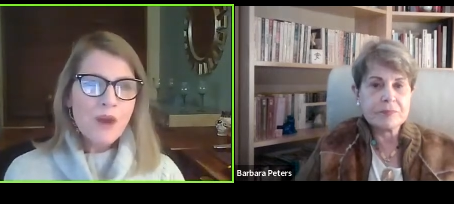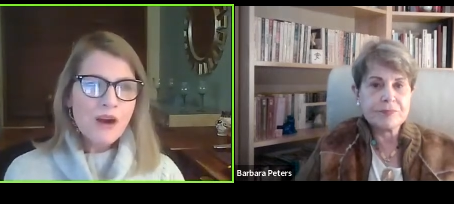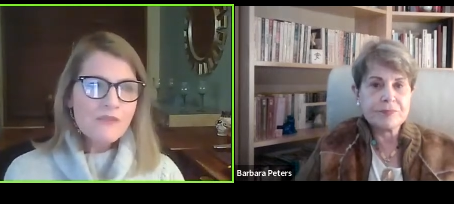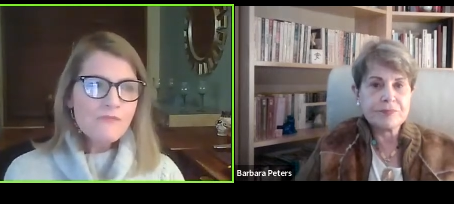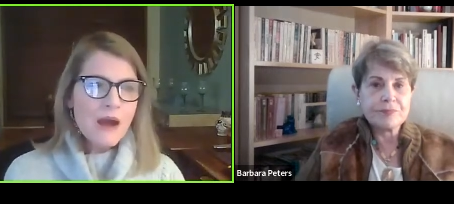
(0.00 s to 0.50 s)

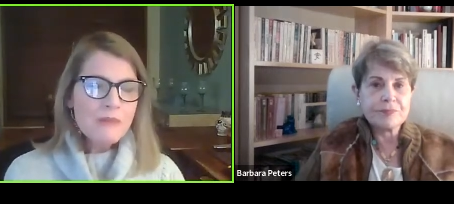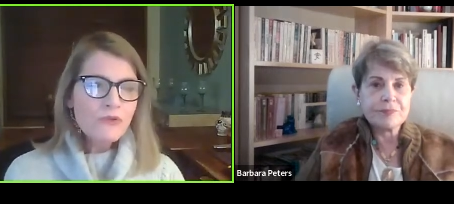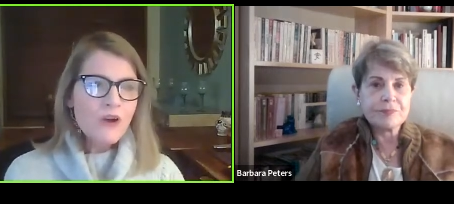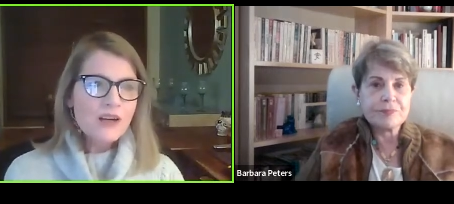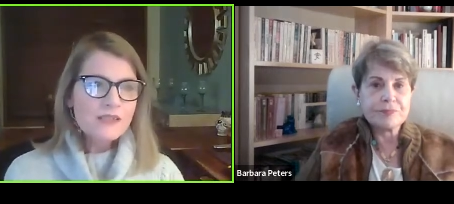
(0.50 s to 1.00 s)
Speaker 1: part of my
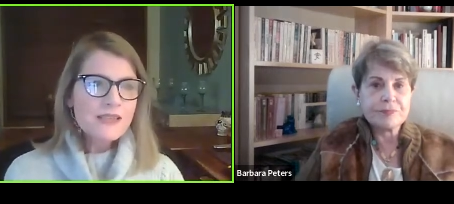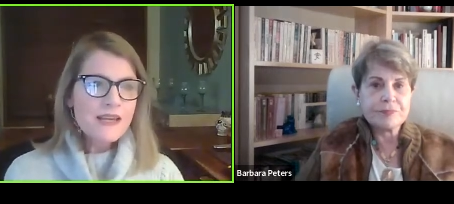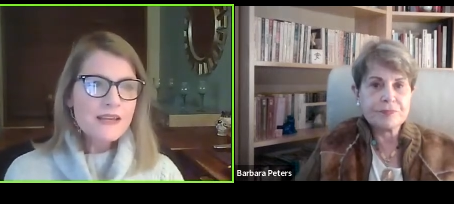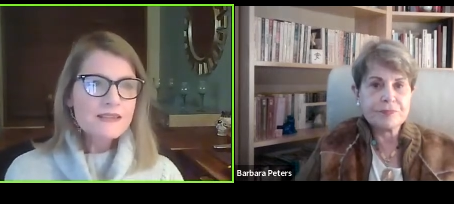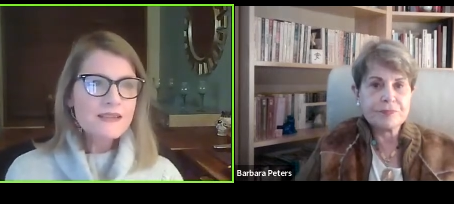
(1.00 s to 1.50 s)

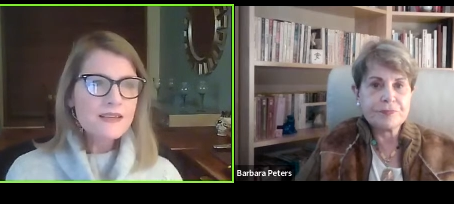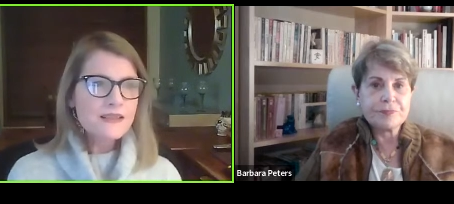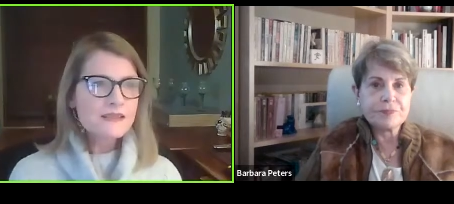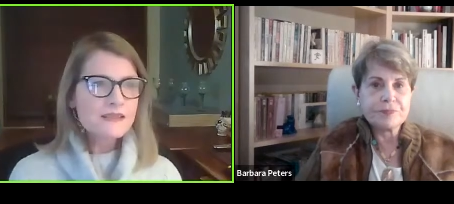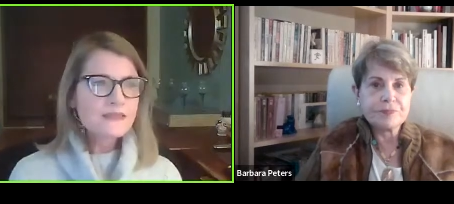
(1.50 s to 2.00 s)
process
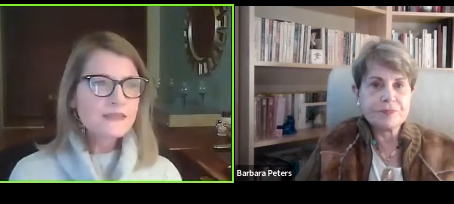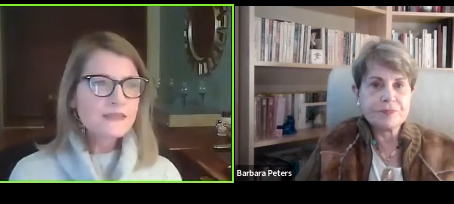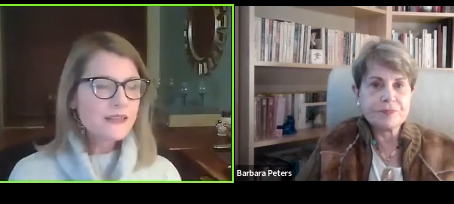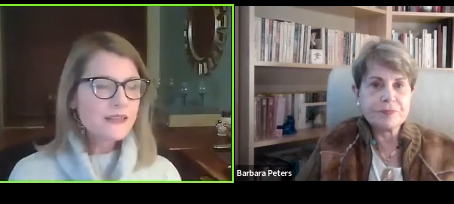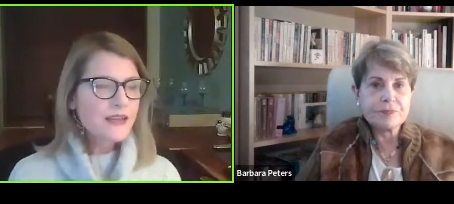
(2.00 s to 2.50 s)
is
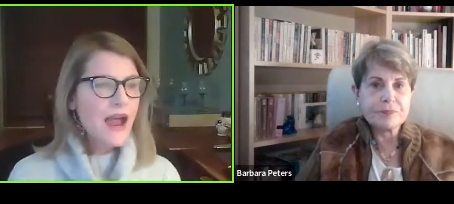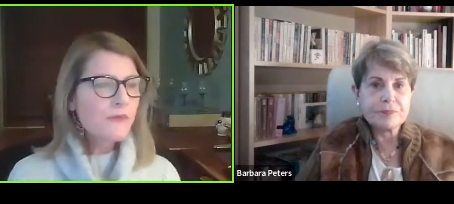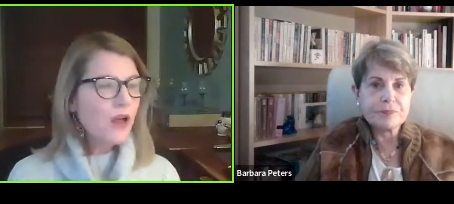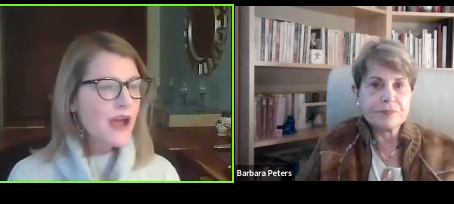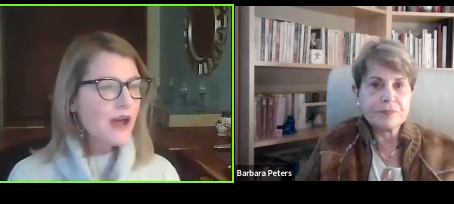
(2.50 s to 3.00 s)
I will
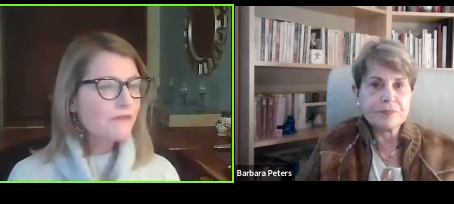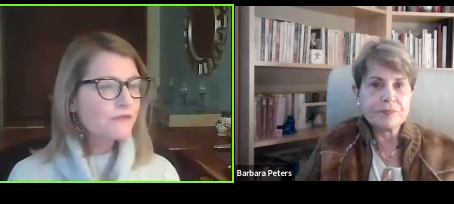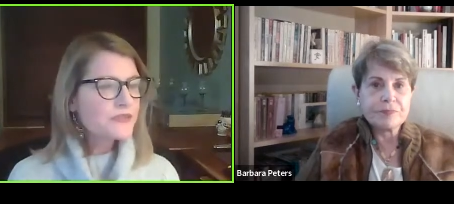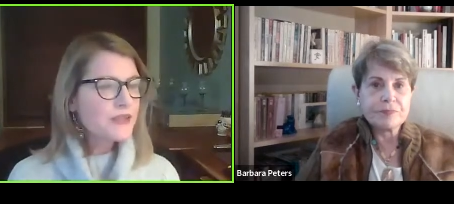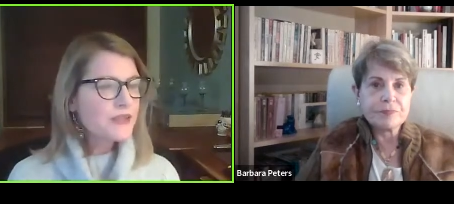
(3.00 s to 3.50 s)
have
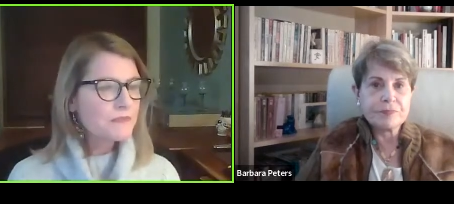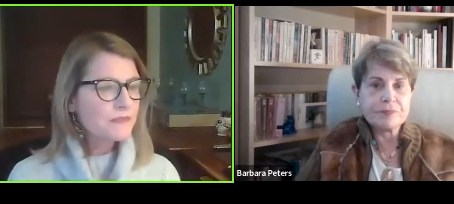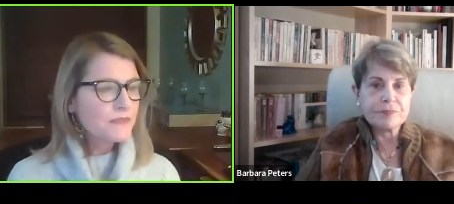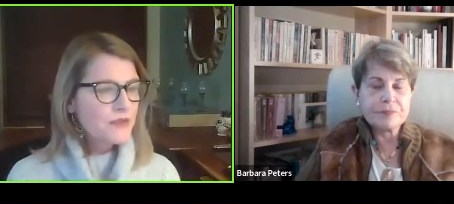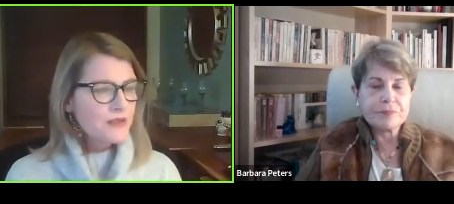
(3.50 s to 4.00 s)
some
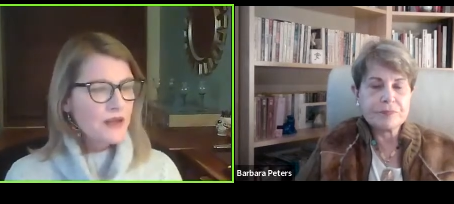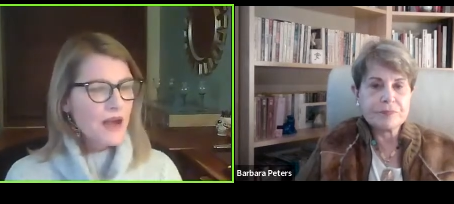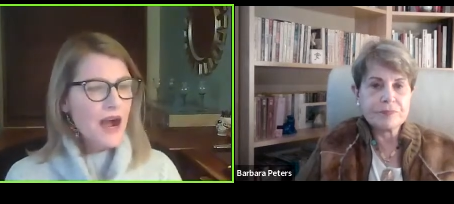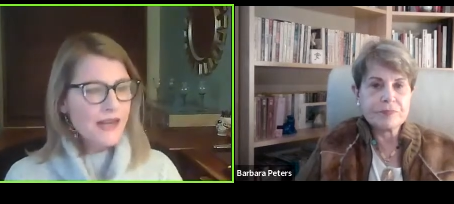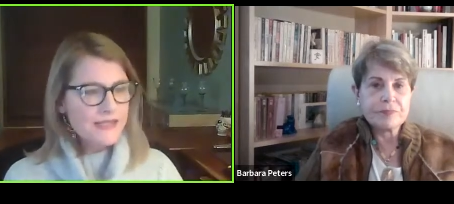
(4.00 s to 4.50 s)

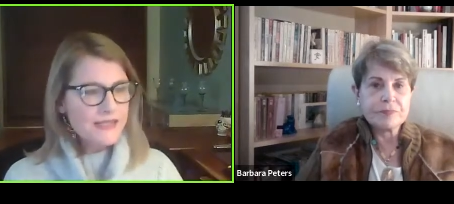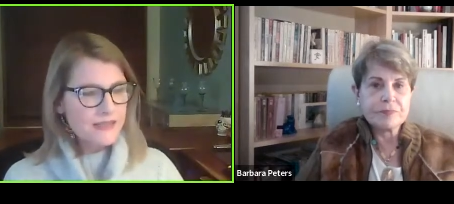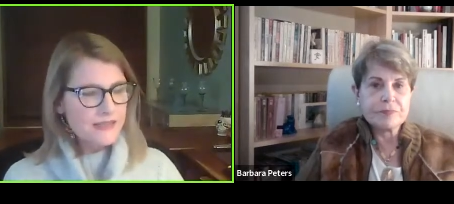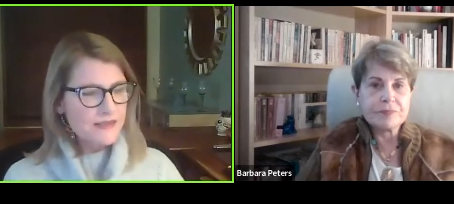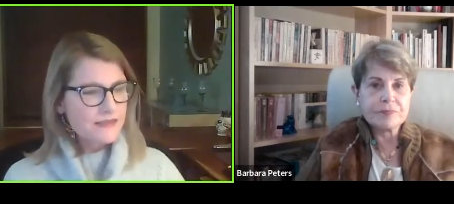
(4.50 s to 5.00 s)

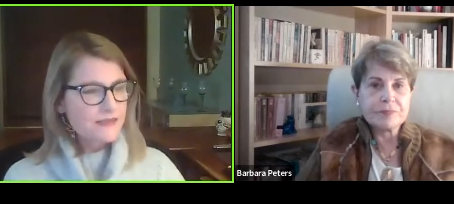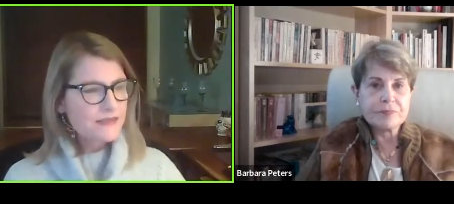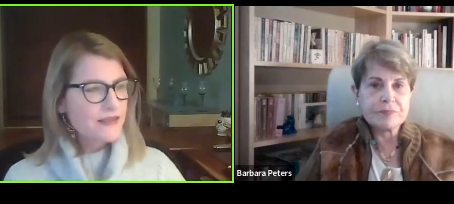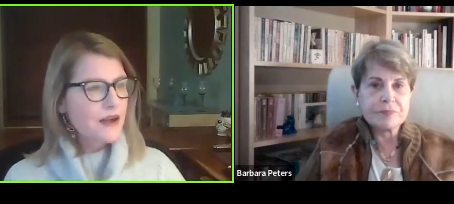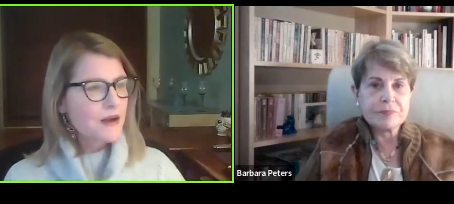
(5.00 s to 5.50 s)
ideas,
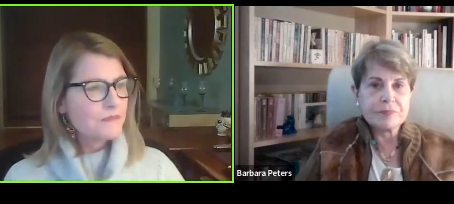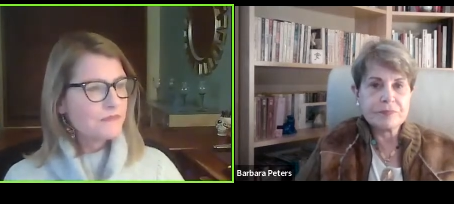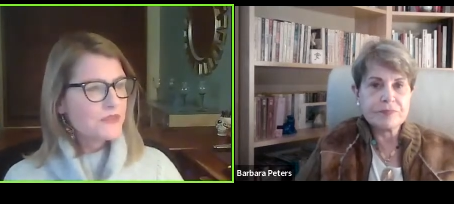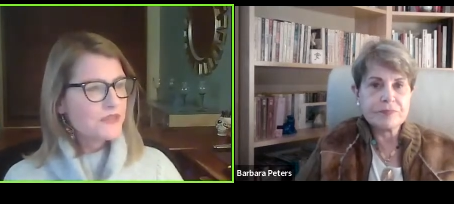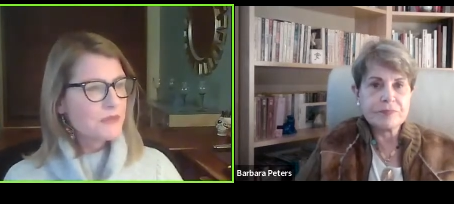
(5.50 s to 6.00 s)

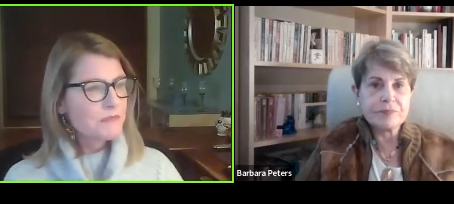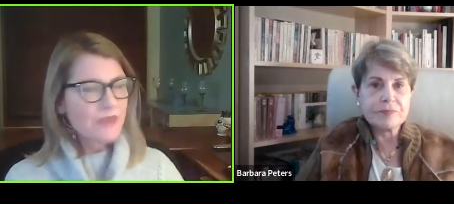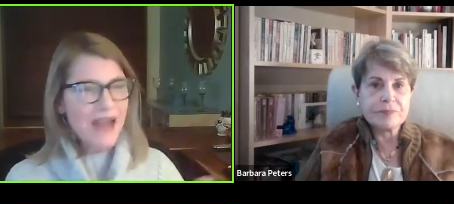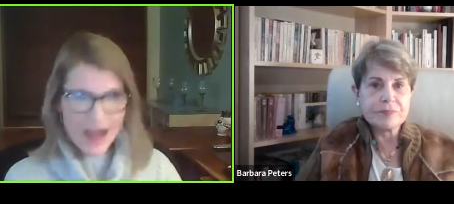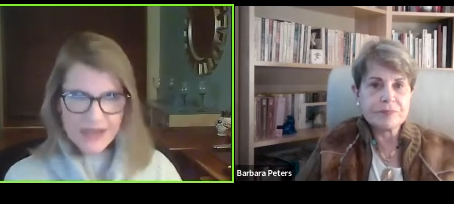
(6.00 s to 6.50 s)
um,
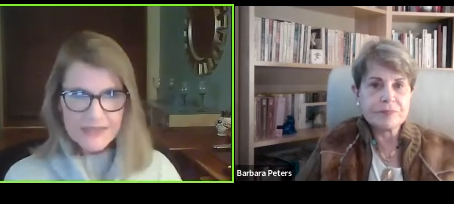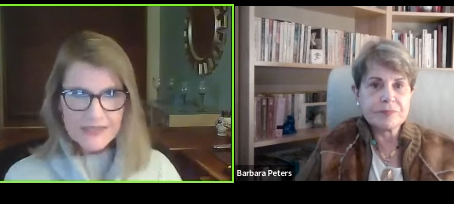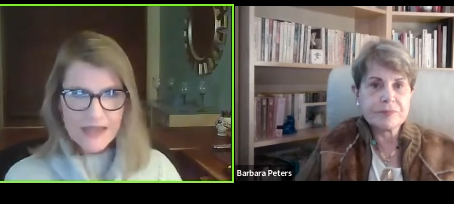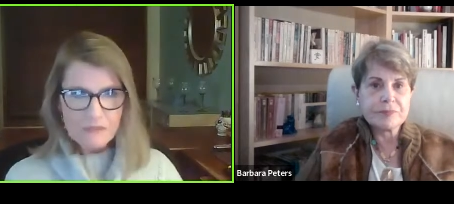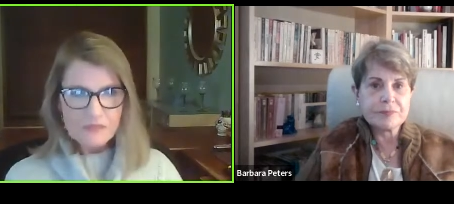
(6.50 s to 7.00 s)
some
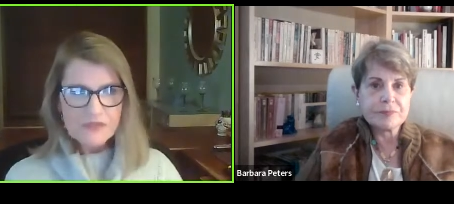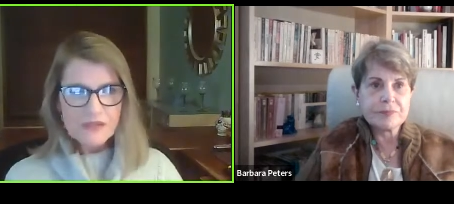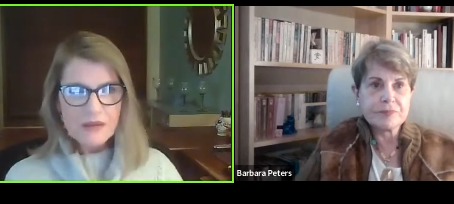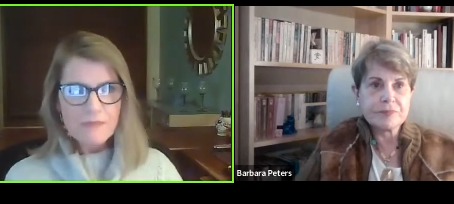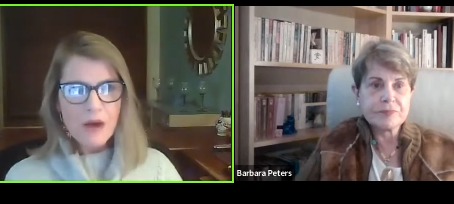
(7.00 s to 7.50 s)

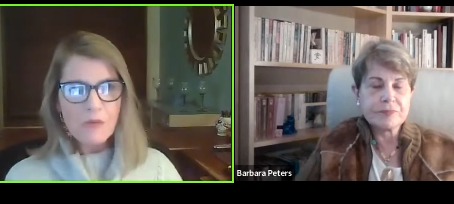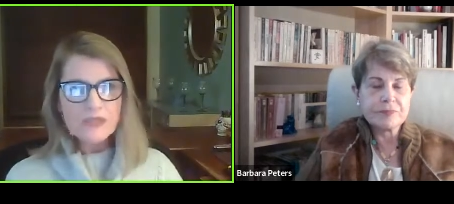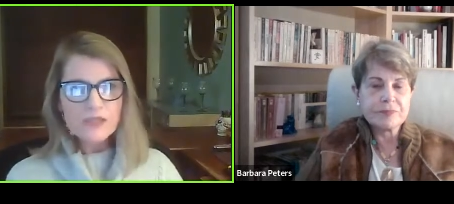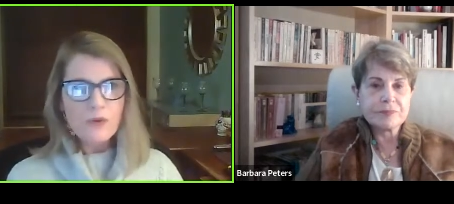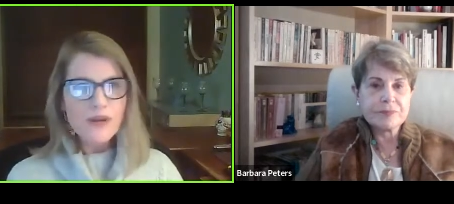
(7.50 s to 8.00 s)
concepts about
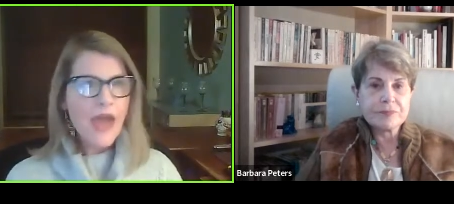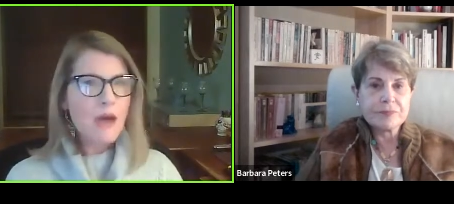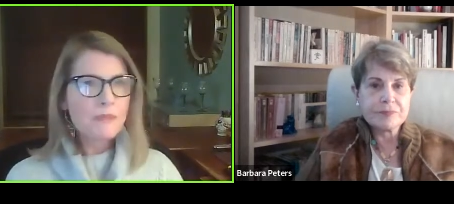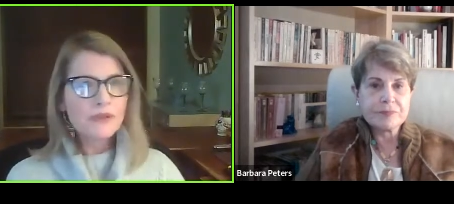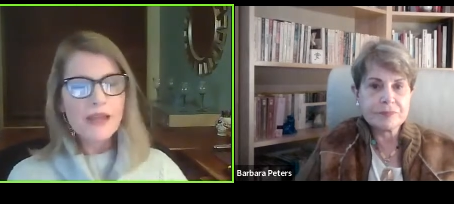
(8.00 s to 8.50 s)
what's going to
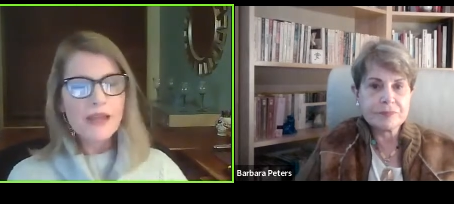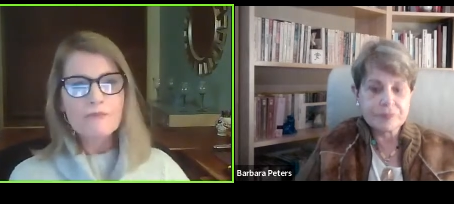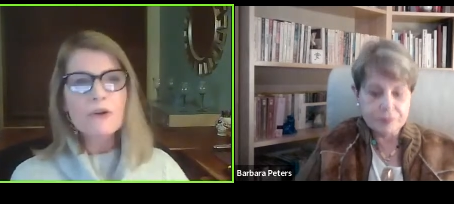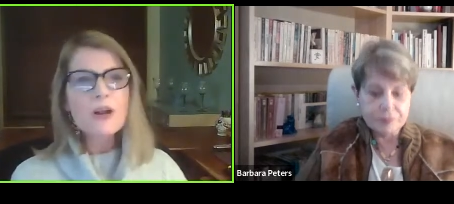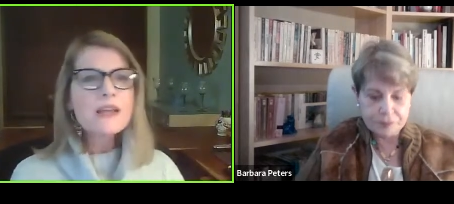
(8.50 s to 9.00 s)
happen. Like
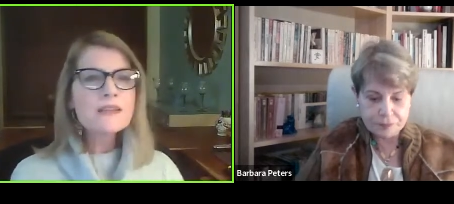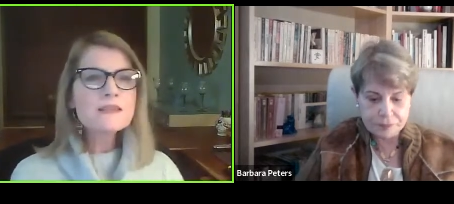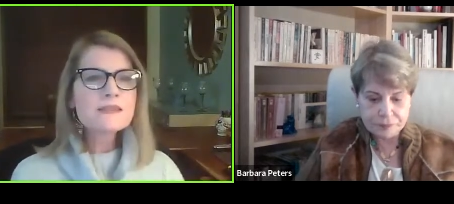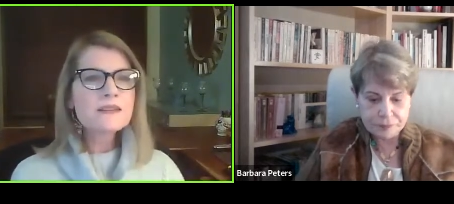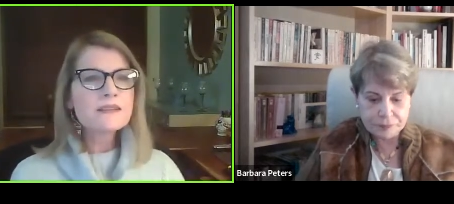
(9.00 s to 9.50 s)
for
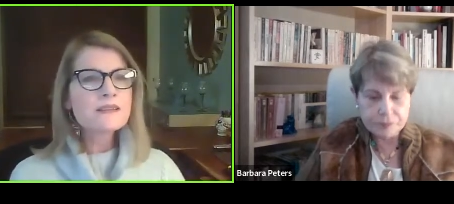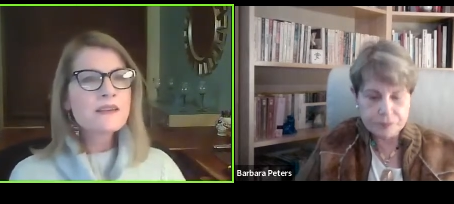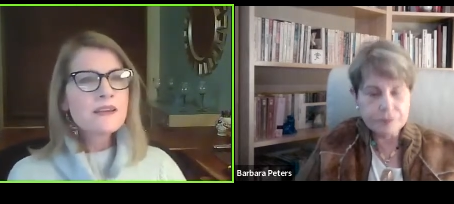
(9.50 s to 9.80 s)
instance,